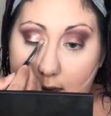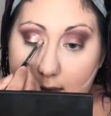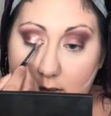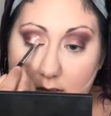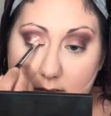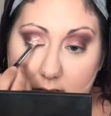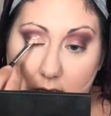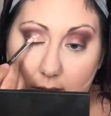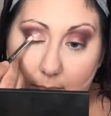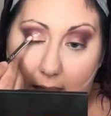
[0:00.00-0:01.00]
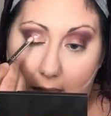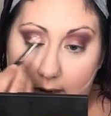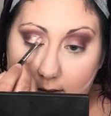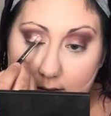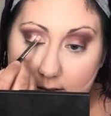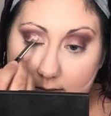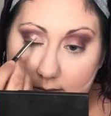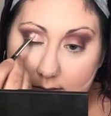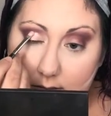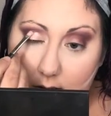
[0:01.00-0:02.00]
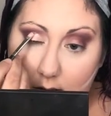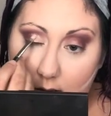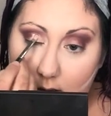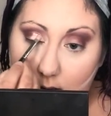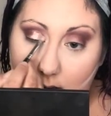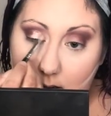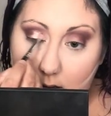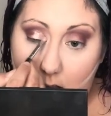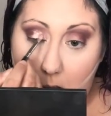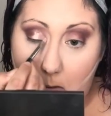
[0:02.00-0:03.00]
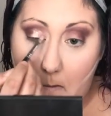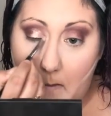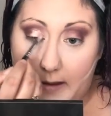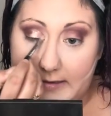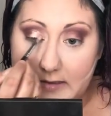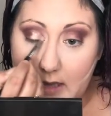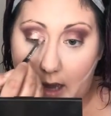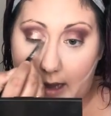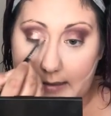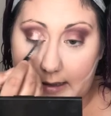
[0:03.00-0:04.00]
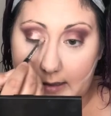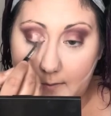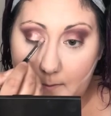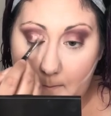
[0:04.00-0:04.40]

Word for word: and just start patting this into the eyelid.